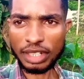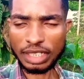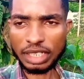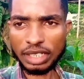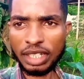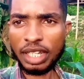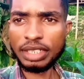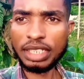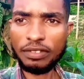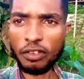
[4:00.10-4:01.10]
their season.
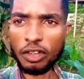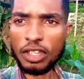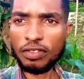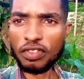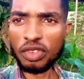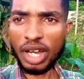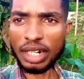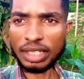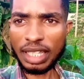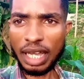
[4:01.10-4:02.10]
Therefore, if you
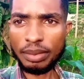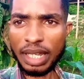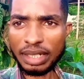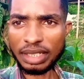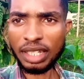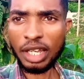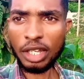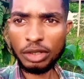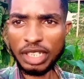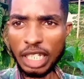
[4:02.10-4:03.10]
are the type that
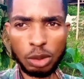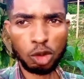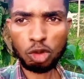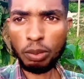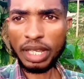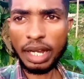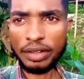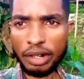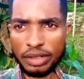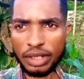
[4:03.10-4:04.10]
you just want to play
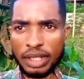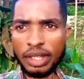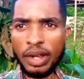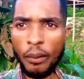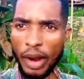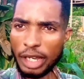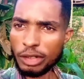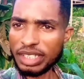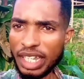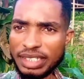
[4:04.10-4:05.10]
around, why
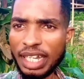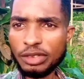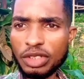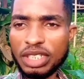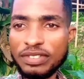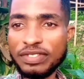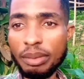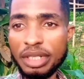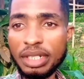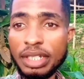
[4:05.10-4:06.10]
not enter into snail
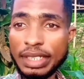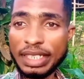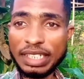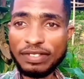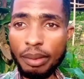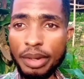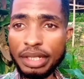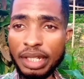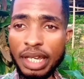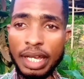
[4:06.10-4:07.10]
farming? Snail
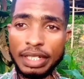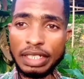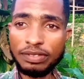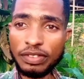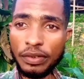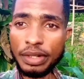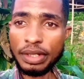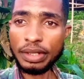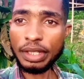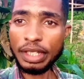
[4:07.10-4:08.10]
farming is
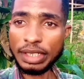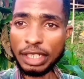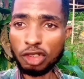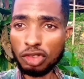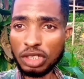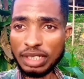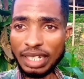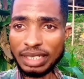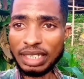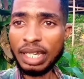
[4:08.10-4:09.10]
very easy to
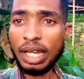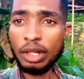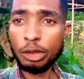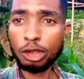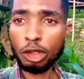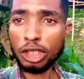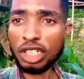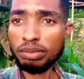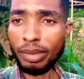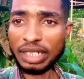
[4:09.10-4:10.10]
start. You don't
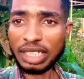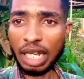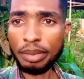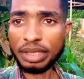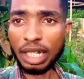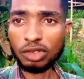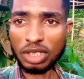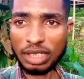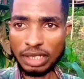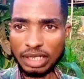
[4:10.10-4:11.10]
need much capital
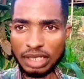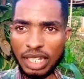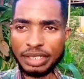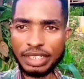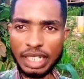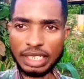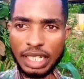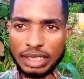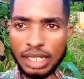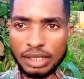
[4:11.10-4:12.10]
to start it. Just
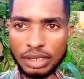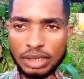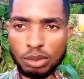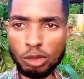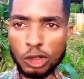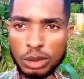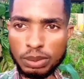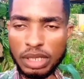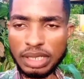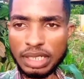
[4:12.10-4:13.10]
get a small
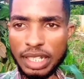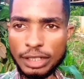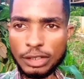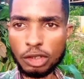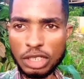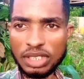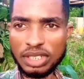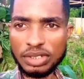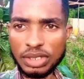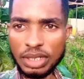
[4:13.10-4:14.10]
space, get your
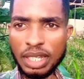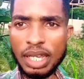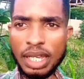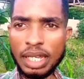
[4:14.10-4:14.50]
snails,